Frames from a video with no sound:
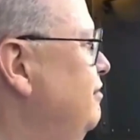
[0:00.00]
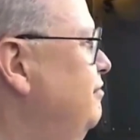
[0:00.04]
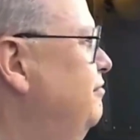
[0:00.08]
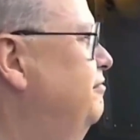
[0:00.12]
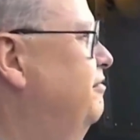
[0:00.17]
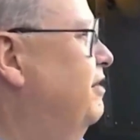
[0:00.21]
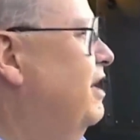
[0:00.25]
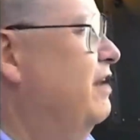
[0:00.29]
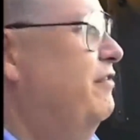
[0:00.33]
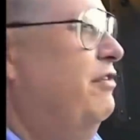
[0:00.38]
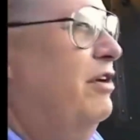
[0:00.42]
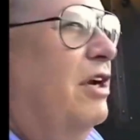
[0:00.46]

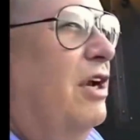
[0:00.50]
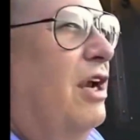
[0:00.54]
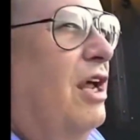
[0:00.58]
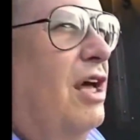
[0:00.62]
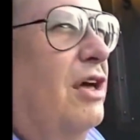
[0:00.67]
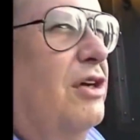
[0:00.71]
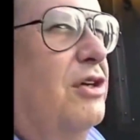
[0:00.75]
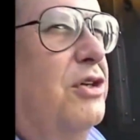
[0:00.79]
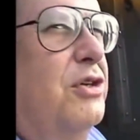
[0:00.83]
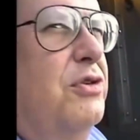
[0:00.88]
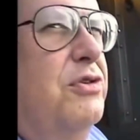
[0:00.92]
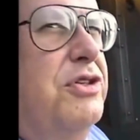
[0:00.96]
5 o'clock
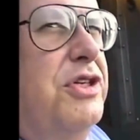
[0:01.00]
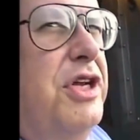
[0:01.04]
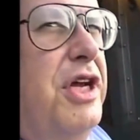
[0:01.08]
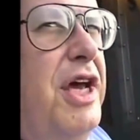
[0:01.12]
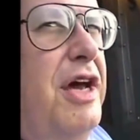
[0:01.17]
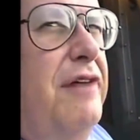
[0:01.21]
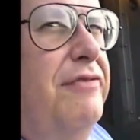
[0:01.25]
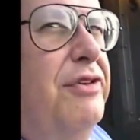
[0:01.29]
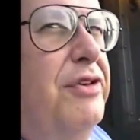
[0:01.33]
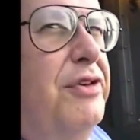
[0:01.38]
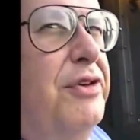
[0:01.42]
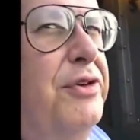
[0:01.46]
Tuesday
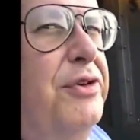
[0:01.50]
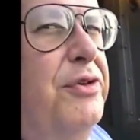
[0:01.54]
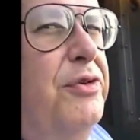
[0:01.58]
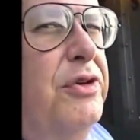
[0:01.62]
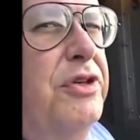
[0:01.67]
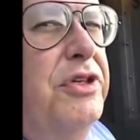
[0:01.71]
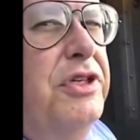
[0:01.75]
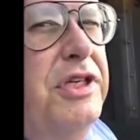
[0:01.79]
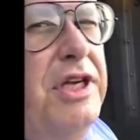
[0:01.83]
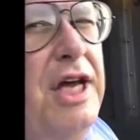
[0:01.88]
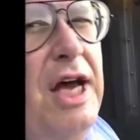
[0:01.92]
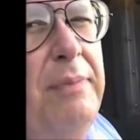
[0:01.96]
afternoon, we're
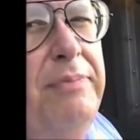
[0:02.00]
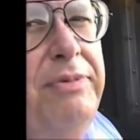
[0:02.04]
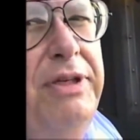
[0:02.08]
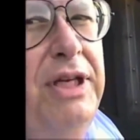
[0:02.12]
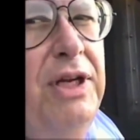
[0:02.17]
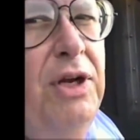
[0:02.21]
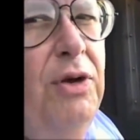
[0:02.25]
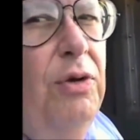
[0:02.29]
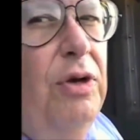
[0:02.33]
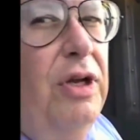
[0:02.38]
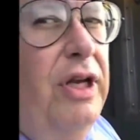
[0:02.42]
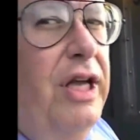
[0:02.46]
stopped in
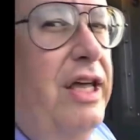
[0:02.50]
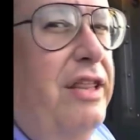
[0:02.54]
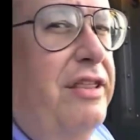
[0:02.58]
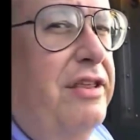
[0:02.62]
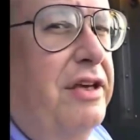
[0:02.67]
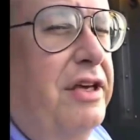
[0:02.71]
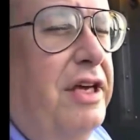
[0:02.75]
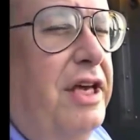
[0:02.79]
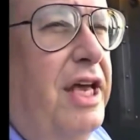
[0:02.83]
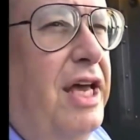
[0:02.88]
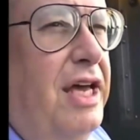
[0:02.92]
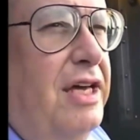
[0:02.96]

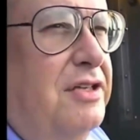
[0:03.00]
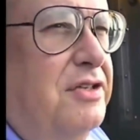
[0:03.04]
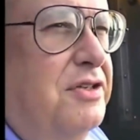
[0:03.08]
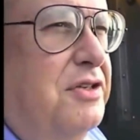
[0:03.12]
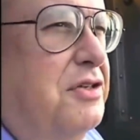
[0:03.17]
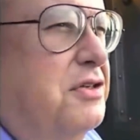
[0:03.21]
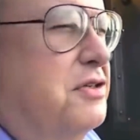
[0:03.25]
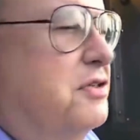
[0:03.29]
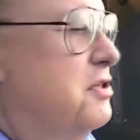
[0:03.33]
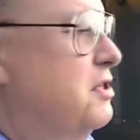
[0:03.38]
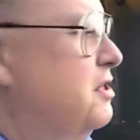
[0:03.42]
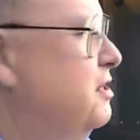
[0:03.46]
Olathe,
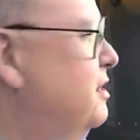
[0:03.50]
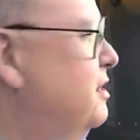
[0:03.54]
Kansas,